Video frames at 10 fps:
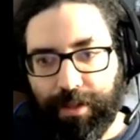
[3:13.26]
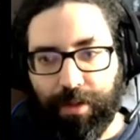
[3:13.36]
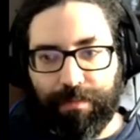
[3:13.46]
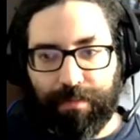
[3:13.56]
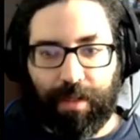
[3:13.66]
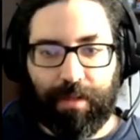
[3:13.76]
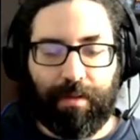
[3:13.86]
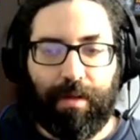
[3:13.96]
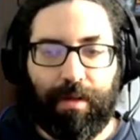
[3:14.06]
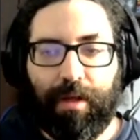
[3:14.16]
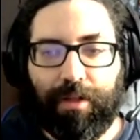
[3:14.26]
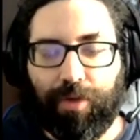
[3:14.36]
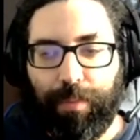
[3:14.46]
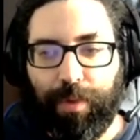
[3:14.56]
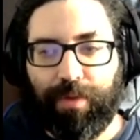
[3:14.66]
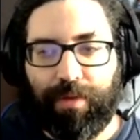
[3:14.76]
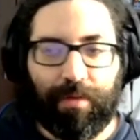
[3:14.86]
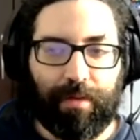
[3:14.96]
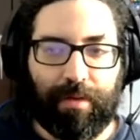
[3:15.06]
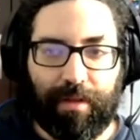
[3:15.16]
So to compute
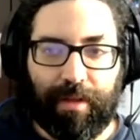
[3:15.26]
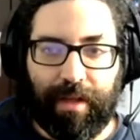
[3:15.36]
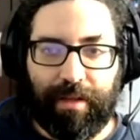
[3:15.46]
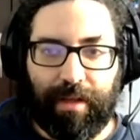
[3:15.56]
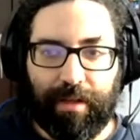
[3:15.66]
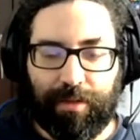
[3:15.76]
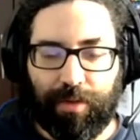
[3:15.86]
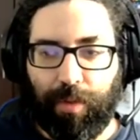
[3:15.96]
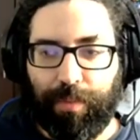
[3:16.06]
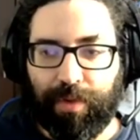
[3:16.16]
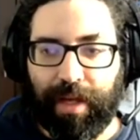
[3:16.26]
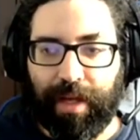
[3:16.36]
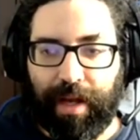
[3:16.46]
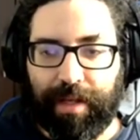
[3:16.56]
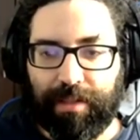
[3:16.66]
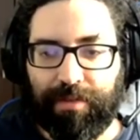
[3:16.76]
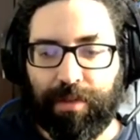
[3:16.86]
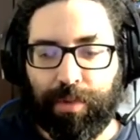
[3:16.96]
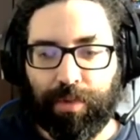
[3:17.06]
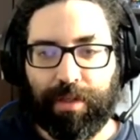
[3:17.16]
the idea to compute the class
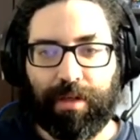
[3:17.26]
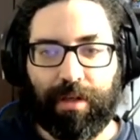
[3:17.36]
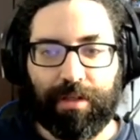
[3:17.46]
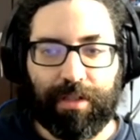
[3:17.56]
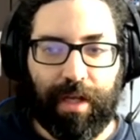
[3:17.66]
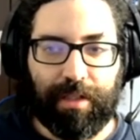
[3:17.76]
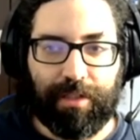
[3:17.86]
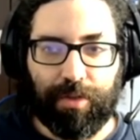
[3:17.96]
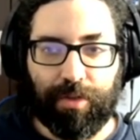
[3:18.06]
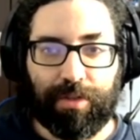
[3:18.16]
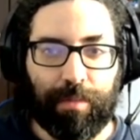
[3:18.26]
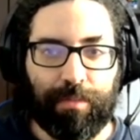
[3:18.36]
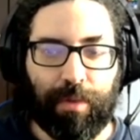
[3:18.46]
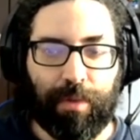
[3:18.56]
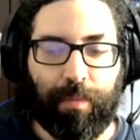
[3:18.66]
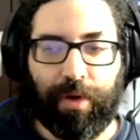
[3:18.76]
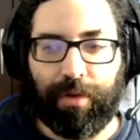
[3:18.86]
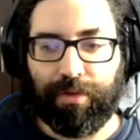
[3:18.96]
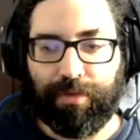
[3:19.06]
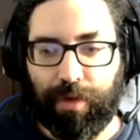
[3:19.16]
of the Brill-Noether loci is to use some Tom
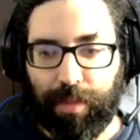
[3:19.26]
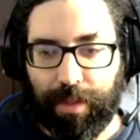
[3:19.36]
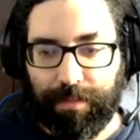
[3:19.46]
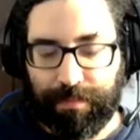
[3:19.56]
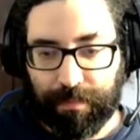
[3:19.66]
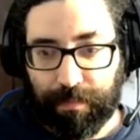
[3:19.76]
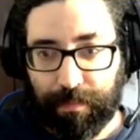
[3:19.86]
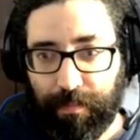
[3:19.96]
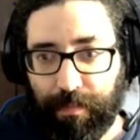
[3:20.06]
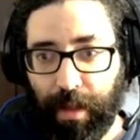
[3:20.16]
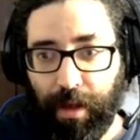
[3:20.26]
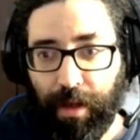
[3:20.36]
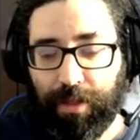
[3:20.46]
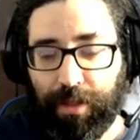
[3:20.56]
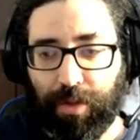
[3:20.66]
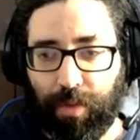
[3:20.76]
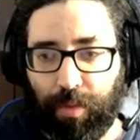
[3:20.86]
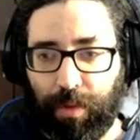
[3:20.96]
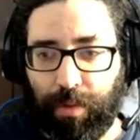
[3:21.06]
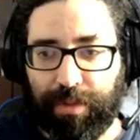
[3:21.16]
Porteous formula. So
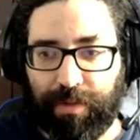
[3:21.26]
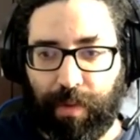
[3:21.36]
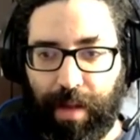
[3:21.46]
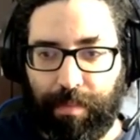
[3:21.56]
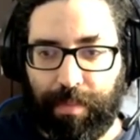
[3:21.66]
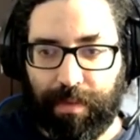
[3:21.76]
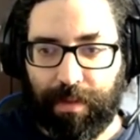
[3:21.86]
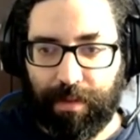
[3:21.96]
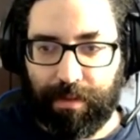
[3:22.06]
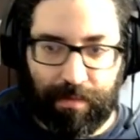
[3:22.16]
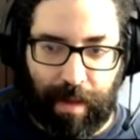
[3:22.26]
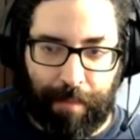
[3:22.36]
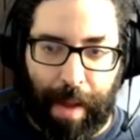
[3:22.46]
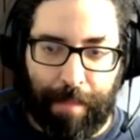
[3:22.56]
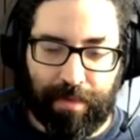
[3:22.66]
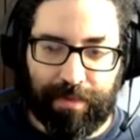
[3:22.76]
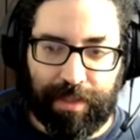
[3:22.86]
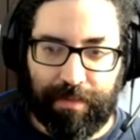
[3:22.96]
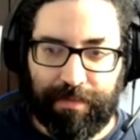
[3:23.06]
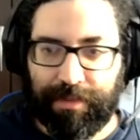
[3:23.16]
we will describe a map of
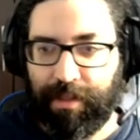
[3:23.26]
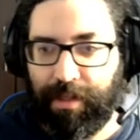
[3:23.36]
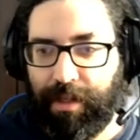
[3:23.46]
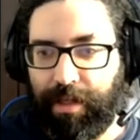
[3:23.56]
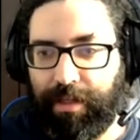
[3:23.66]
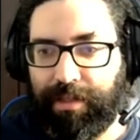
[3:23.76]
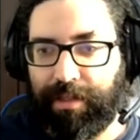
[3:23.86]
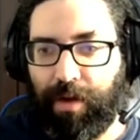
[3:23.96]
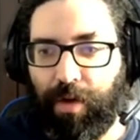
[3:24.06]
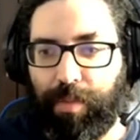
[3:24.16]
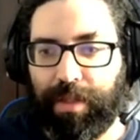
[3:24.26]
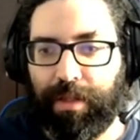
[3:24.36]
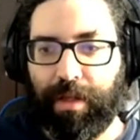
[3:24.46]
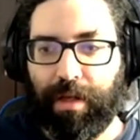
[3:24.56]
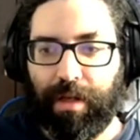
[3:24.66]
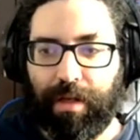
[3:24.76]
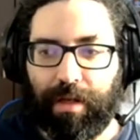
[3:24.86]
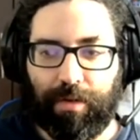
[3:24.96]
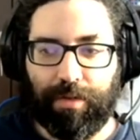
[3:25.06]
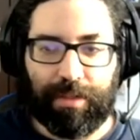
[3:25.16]
sheaves in the Jacobian
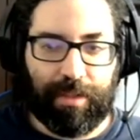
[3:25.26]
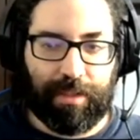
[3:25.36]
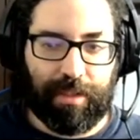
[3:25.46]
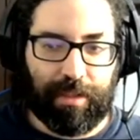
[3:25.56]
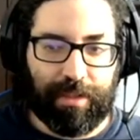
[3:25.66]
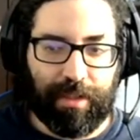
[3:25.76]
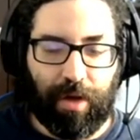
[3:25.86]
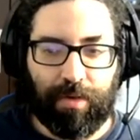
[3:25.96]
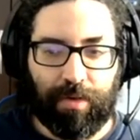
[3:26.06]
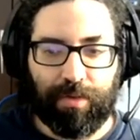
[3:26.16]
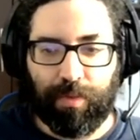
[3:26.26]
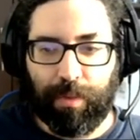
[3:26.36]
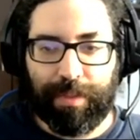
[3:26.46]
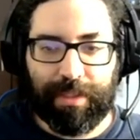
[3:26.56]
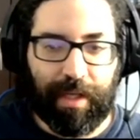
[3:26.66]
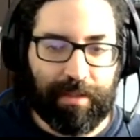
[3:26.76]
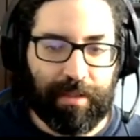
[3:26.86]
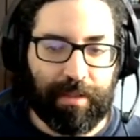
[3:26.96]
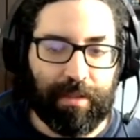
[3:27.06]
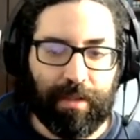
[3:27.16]
whose degeneracy locus will be
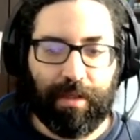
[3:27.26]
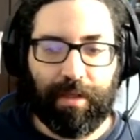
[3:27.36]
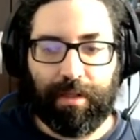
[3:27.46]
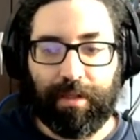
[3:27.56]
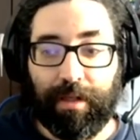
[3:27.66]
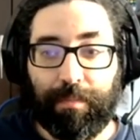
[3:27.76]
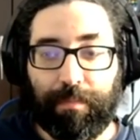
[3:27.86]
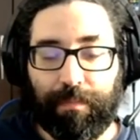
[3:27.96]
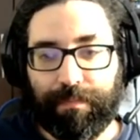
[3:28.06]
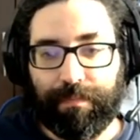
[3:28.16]
precisely the